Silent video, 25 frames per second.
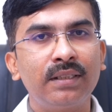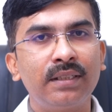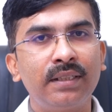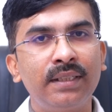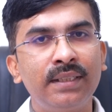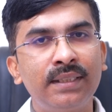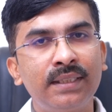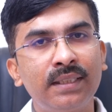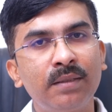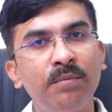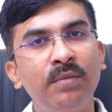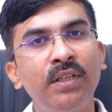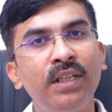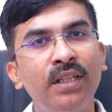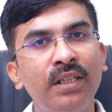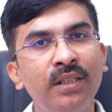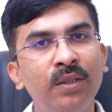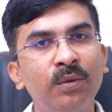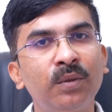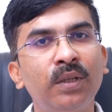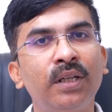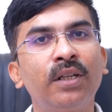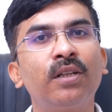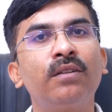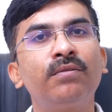is similar
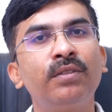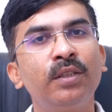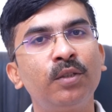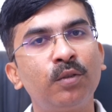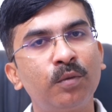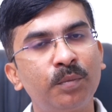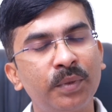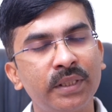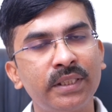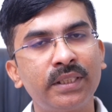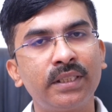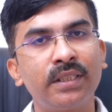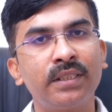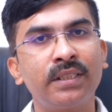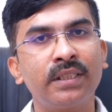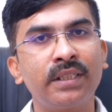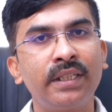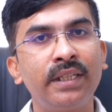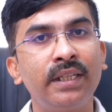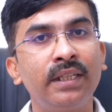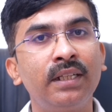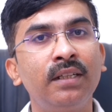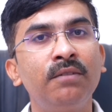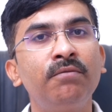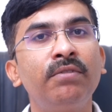to that of an open surgery,
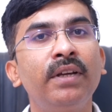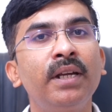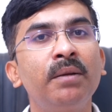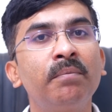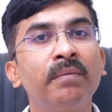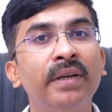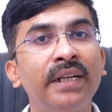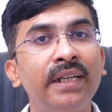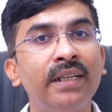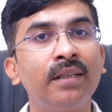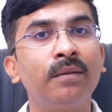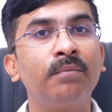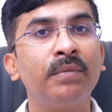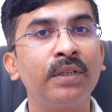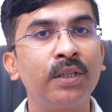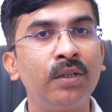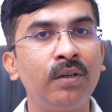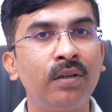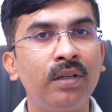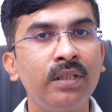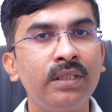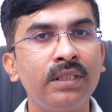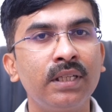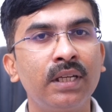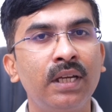and in fact better,
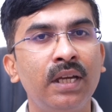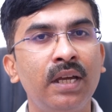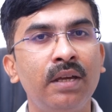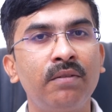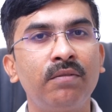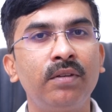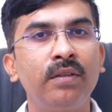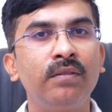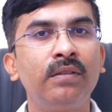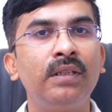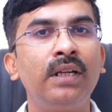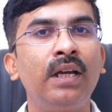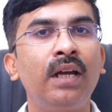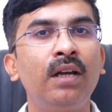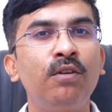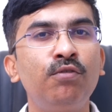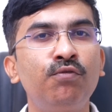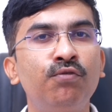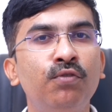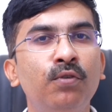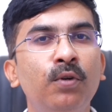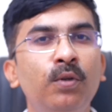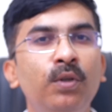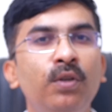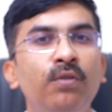because we will have
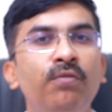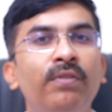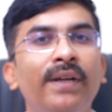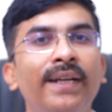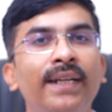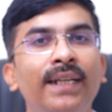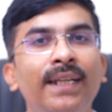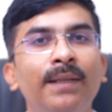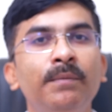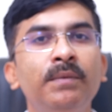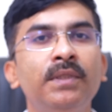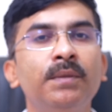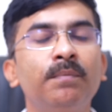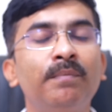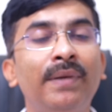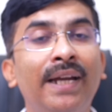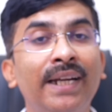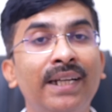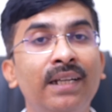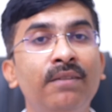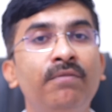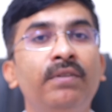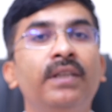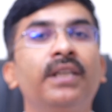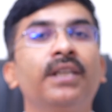four to five times
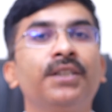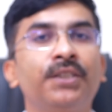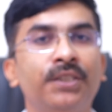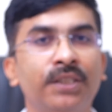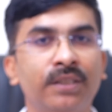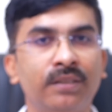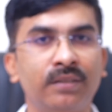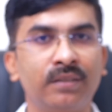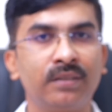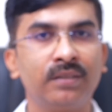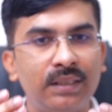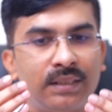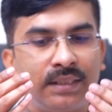magnification.